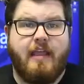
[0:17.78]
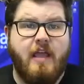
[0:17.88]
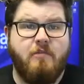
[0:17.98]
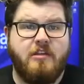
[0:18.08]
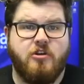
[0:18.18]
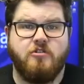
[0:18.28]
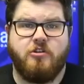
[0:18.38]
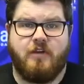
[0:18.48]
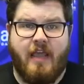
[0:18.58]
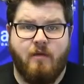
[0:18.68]
CamLink turns
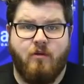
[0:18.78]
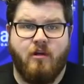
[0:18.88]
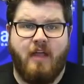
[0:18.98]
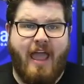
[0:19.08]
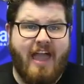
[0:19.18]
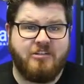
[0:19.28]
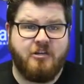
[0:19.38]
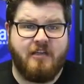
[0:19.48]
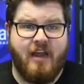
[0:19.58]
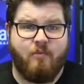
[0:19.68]
your camera,
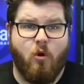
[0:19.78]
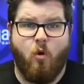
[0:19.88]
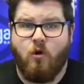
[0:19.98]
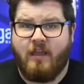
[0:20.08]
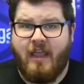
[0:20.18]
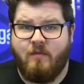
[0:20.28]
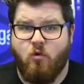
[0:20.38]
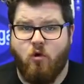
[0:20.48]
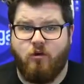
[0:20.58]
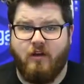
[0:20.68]
action camera, or
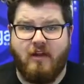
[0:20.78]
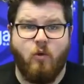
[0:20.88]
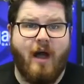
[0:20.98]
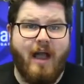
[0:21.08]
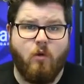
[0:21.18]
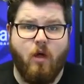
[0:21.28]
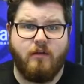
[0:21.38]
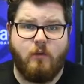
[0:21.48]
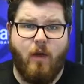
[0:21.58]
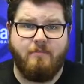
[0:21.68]
camcorder into a
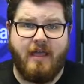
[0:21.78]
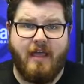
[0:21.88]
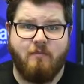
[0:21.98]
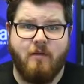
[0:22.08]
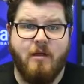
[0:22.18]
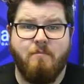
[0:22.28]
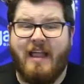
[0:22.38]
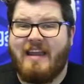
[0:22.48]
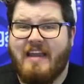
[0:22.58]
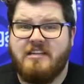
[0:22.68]
high-quality webcam by
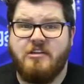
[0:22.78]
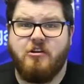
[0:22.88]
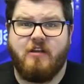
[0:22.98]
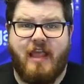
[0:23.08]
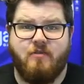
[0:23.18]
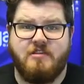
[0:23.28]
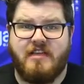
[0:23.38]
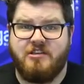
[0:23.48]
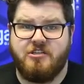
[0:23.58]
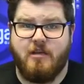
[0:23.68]
connecting to your camera's
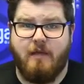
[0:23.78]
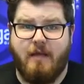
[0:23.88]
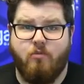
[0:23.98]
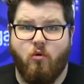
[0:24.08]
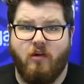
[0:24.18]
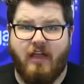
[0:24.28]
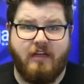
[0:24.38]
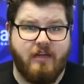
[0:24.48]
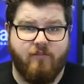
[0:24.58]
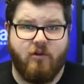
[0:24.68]
HDMI port
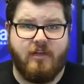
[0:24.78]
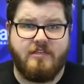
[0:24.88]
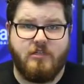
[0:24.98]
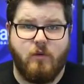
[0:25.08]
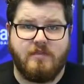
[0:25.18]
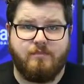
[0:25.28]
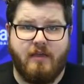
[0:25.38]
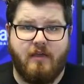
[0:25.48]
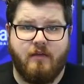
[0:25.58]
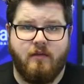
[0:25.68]
and converting it to
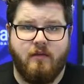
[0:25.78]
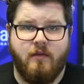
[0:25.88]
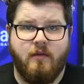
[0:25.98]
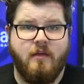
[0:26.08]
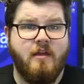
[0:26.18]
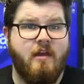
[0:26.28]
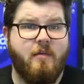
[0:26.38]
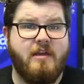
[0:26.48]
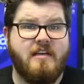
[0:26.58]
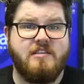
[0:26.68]
USB. Now,
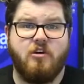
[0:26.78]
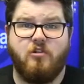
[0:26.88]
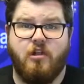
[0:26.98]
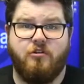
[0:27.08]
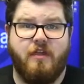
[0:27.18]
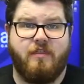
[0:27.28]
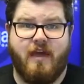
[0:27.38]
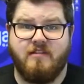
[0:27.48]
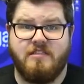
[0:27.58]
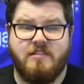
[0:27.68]
because there are literally
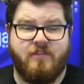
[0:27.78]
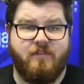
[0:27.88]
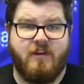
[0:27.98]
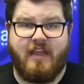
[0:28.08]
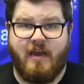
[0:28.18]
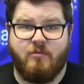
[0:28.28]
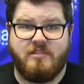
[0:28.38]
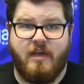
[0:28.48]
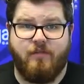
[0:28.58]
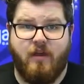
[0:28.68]
thousands of different
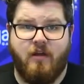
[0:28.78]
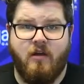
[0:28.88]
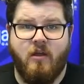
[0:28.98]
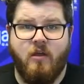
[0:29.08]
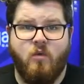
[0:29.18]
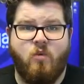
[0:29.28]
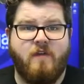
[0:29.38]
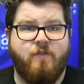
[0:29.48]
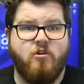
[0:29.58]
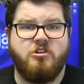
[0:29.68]
cameras out there, we
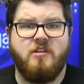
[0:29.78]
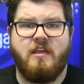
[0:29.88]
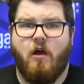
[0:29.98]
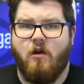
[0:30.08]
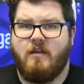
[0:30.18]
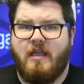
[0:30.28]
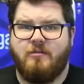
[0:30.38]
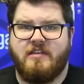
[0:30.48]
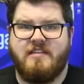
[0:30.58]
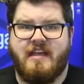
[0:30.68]
unfortunately aren't
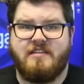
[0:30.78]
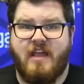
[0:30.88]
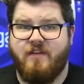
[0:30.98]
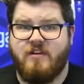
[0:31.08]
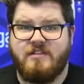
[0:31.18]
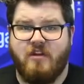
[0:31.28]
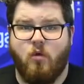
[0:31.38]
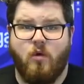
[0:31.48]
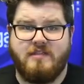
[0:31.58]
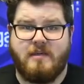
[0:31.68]
able to test every
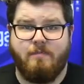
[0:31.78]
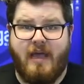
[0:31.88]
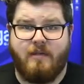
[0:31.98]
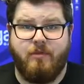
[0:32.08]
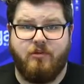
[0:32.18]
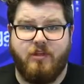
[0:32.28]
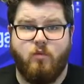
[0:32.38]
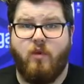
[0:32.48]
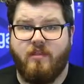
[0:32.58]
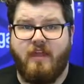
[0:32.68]
single one's compatibility
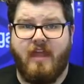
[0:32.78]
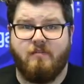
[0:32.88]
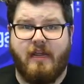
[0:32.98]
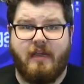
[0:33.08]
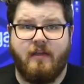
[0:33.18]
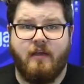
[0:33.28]
with CamLink.